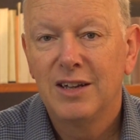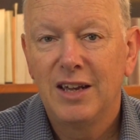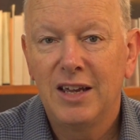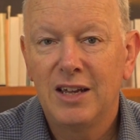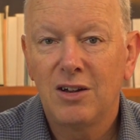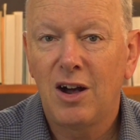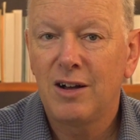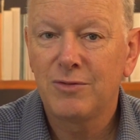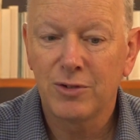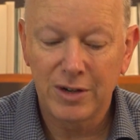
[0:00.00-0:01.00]
in
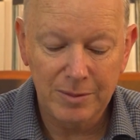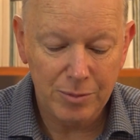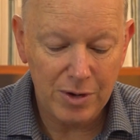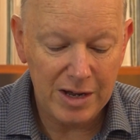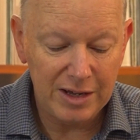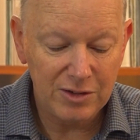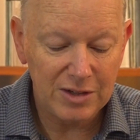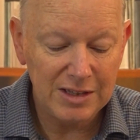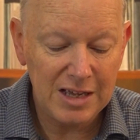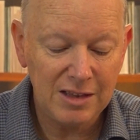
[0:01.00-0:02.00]
offering praise.
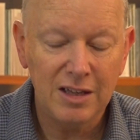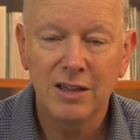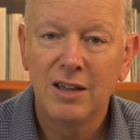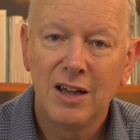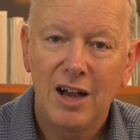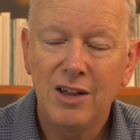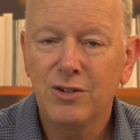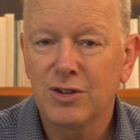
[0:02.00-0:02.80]
And then the other